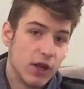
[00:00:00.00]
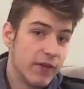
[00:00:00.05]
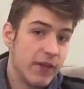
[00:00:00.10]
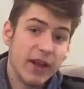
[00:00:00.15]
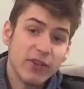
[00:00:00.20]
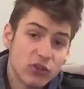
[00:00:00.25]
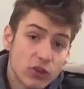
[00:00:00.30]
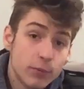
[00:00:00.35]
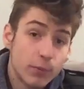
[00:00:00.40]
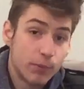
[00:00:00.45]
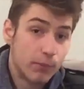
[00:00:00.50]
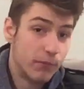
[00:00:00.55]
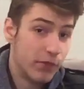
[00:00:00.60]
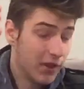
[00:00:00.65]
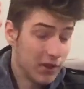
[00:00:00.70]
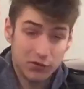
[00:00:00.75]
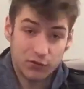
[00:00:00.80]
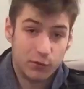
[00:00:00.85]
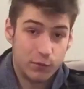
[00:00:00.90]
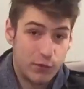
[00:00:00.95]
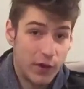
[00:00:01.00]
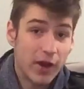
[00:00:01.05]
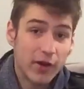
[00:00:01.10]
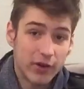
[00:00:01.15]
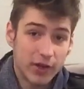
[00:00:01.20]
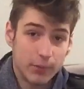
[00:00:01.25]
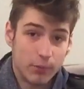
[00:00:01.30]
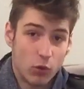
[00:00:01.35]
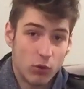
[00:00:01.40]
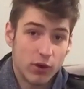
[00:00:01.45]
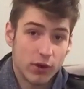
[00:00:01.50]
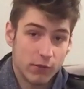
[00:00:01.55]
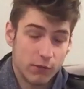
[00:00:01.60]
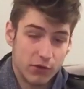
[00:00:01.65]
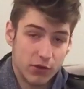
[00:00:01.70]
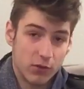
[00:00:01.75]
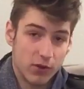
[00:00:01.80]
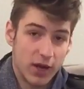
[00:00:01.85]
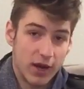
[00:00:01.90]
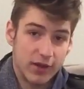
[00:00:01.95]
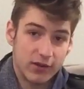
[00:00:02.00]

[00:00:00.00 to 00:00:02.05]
That's very boring for you